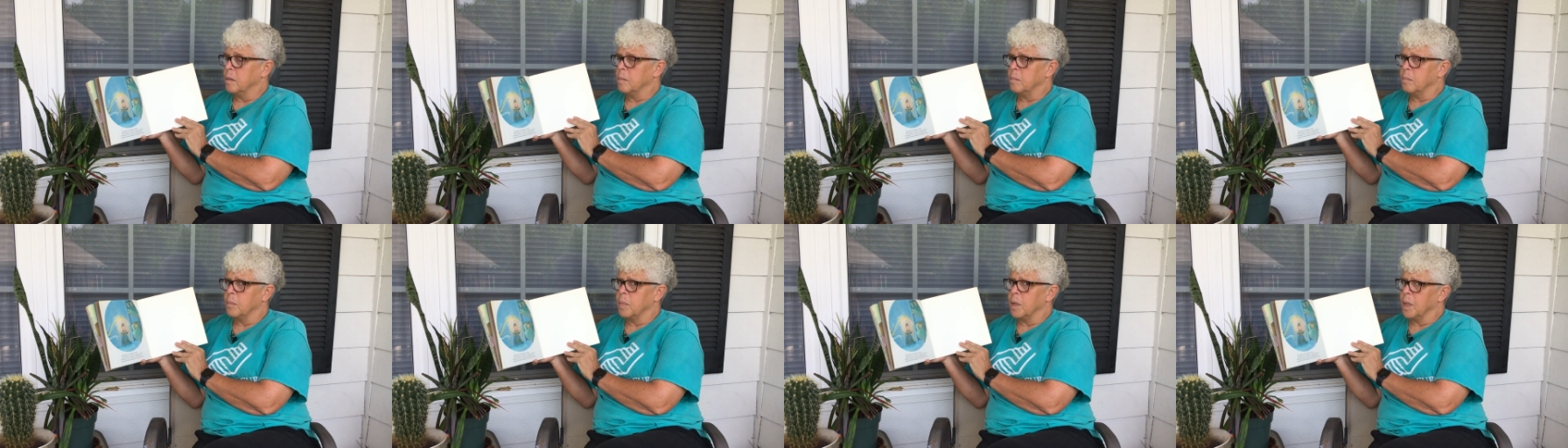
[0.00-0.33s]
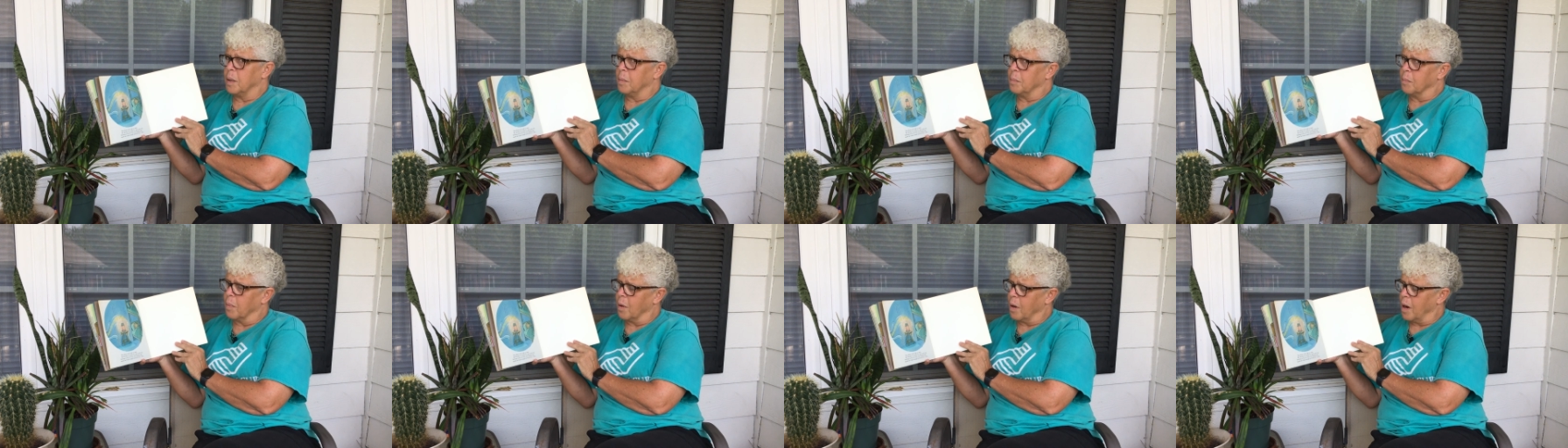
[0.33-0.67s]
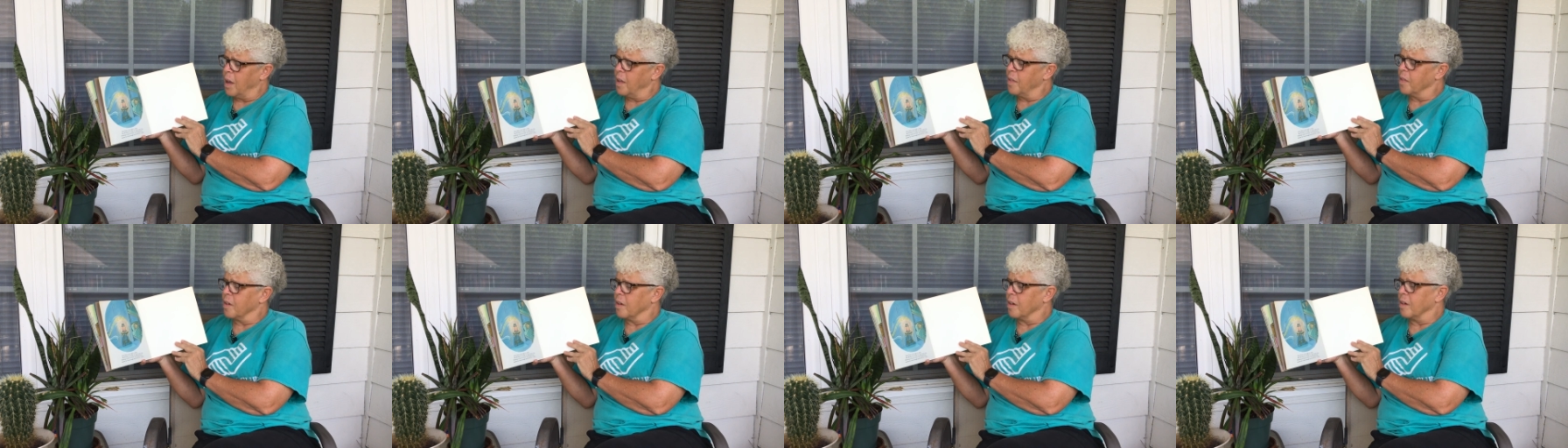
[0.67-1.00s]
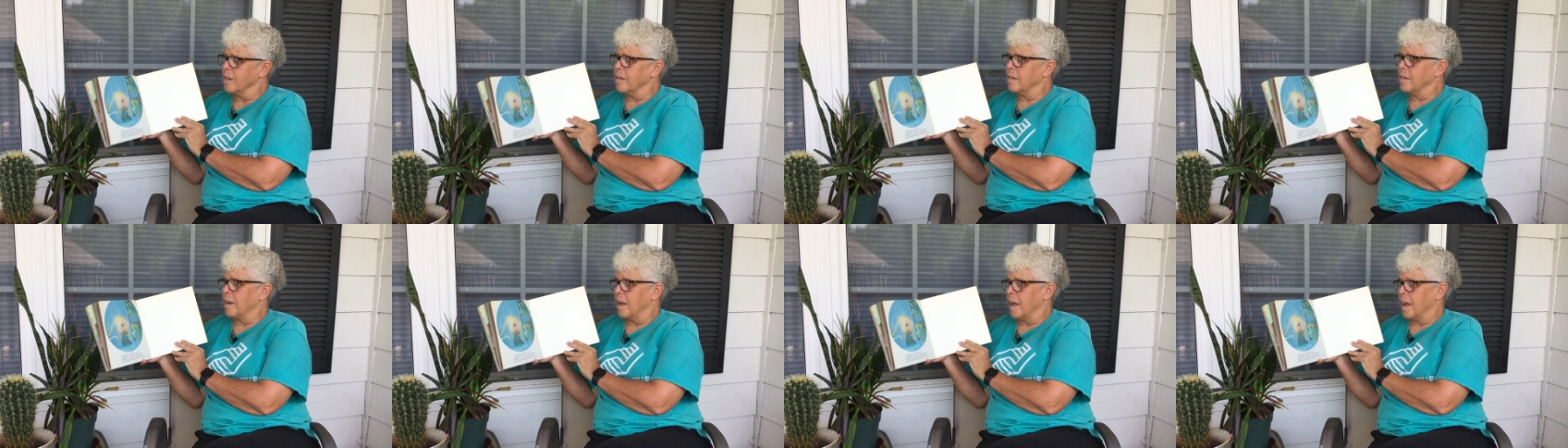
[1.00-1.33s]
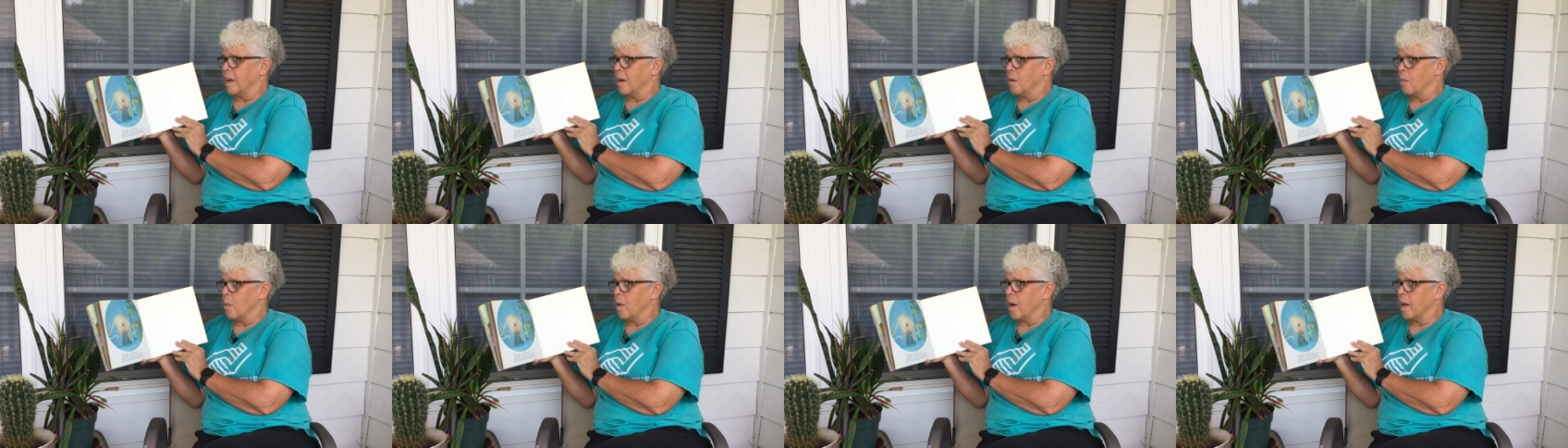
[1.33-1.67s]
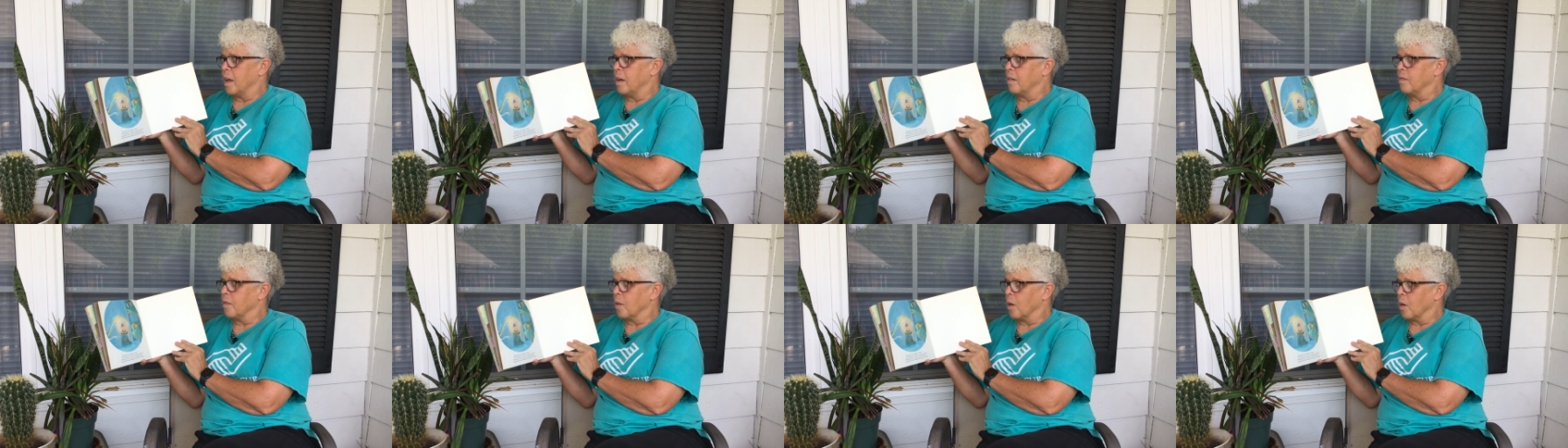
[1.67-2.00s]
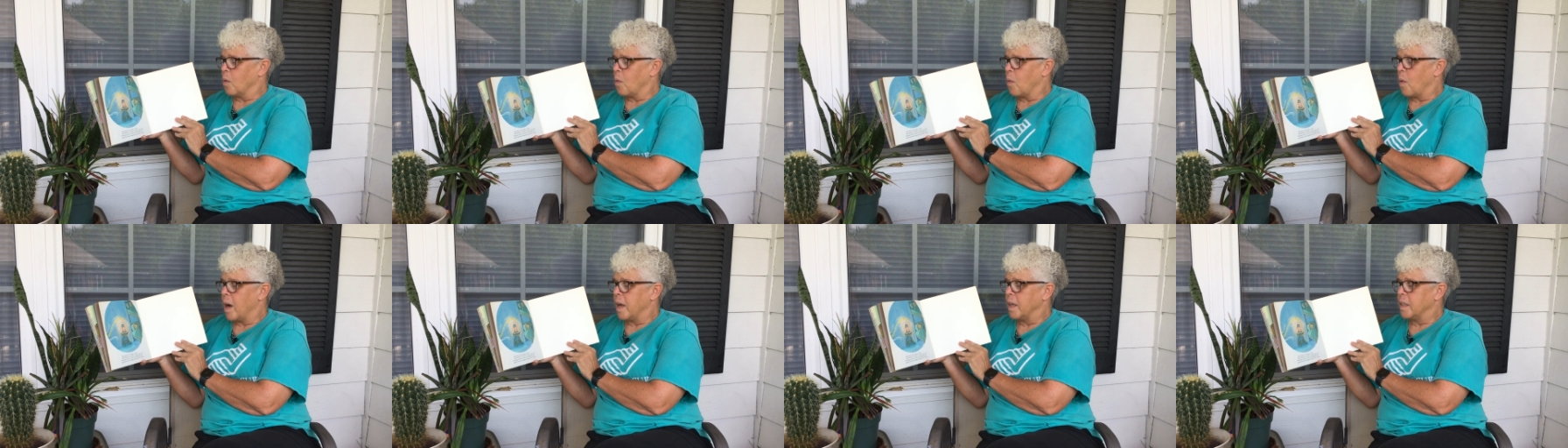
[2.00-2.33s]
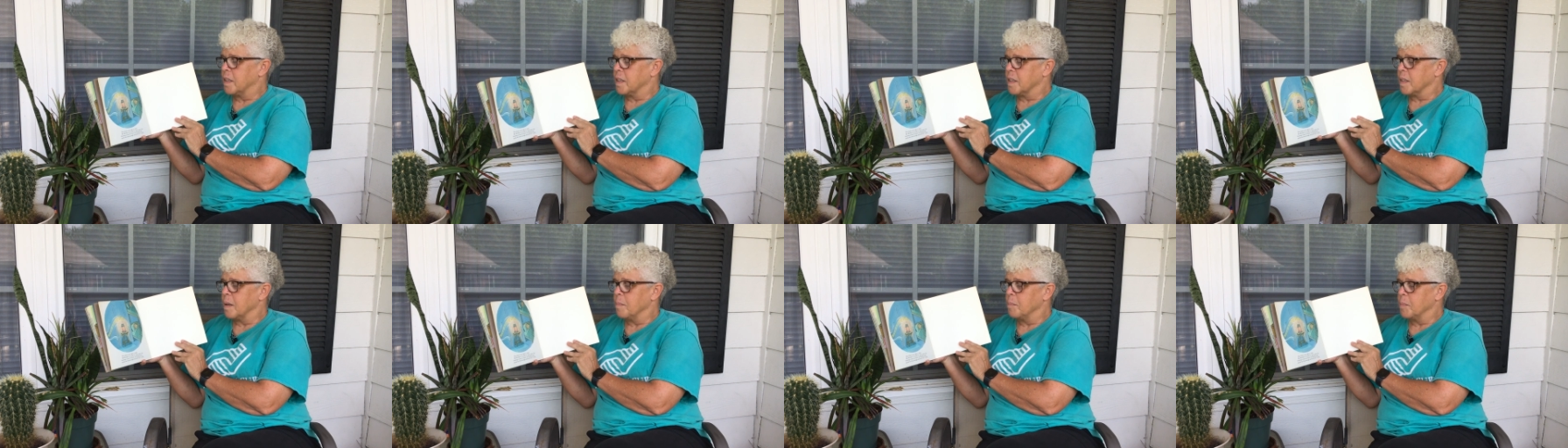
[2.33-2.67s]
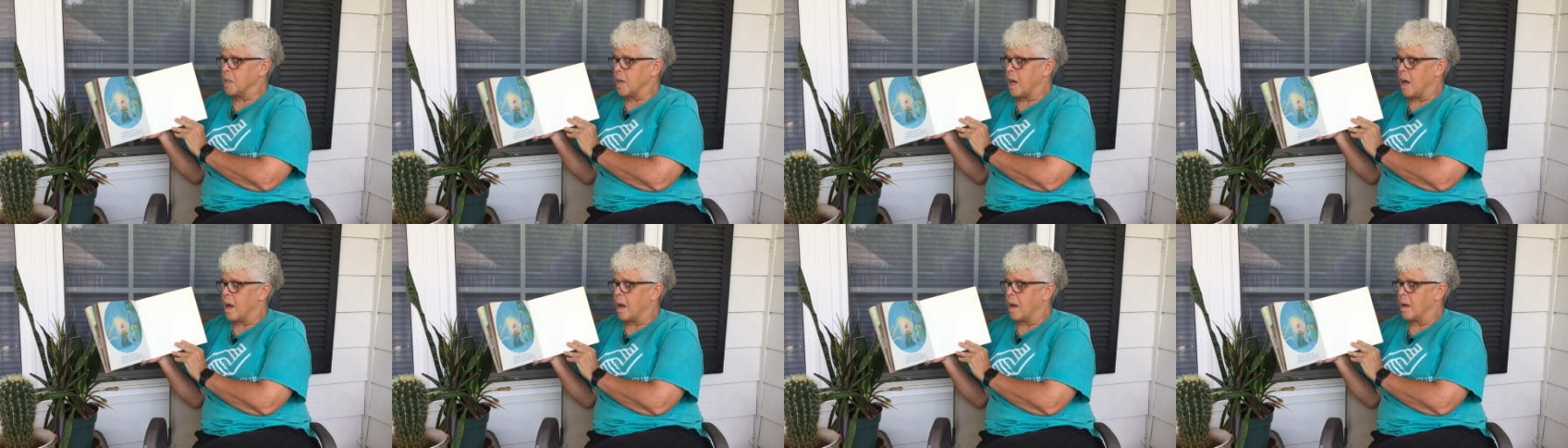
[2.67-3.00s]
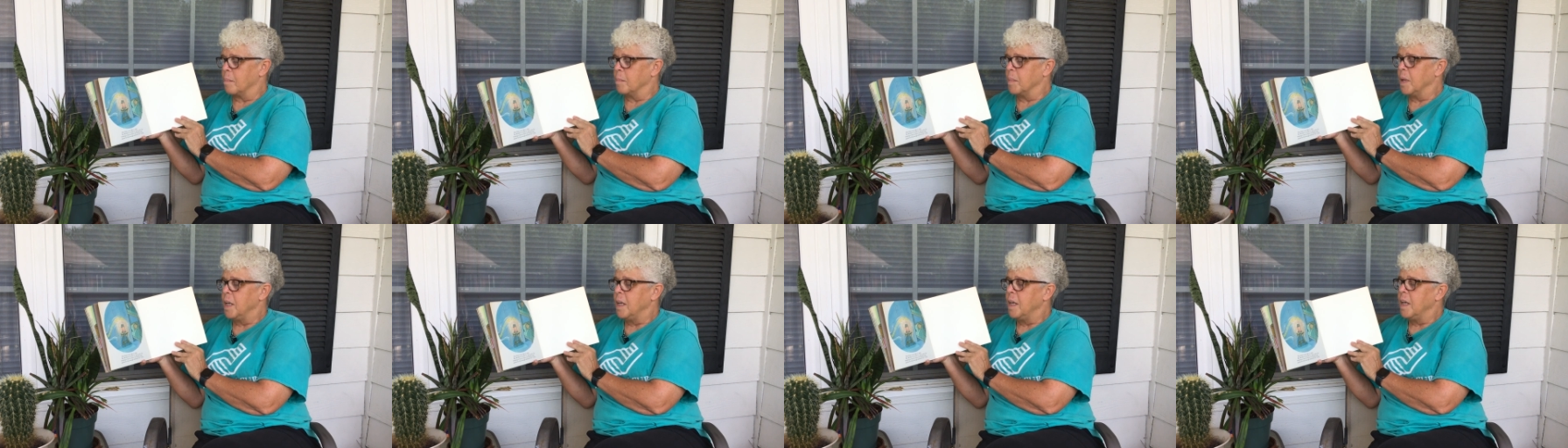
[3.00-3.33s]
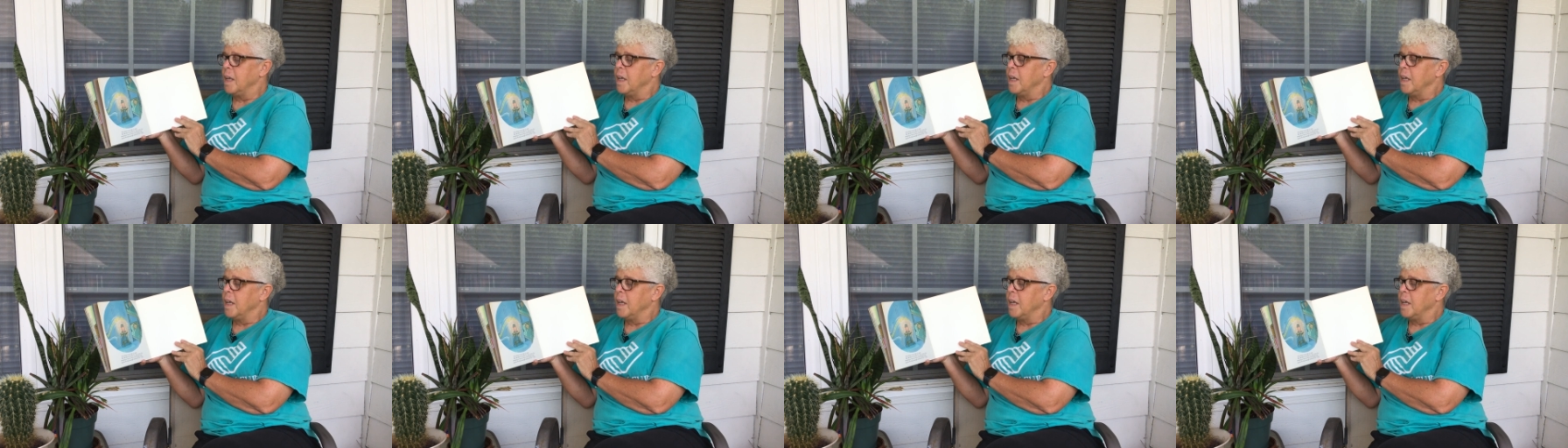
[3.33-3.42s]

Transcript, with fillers: But Brother lay awake for quite some time,